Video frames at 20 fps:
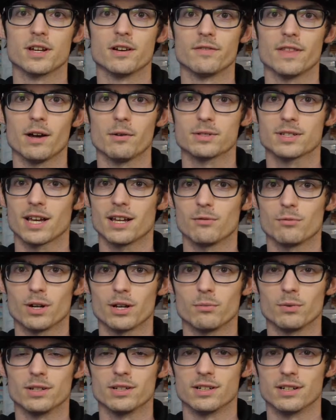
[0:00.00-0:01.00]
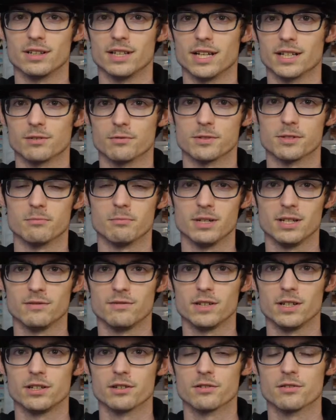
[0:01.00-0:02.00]
That was kind of what I wanted to collect, was the
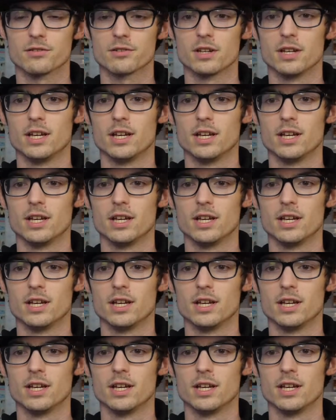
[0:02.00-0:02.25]
minifigures.